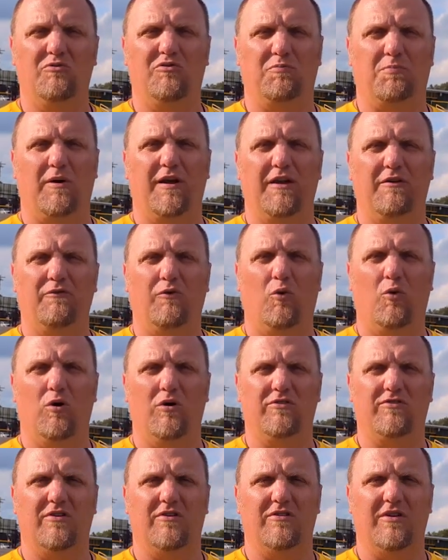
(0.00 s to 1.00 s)
spring for
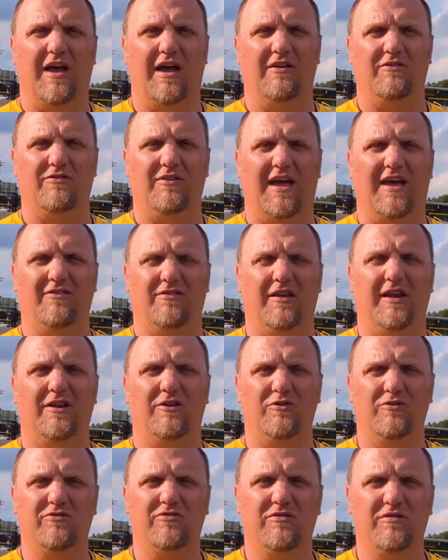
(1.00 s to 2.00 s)
us as
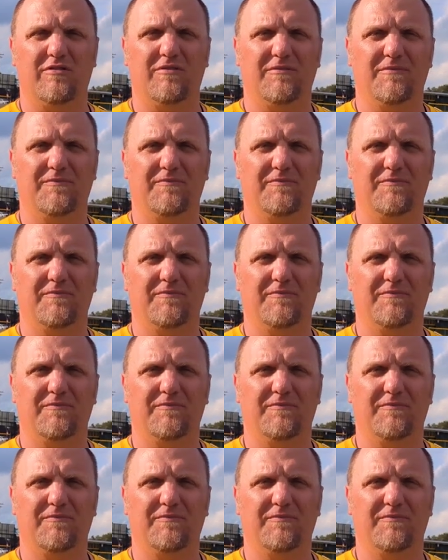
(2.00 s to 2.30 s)
leaders.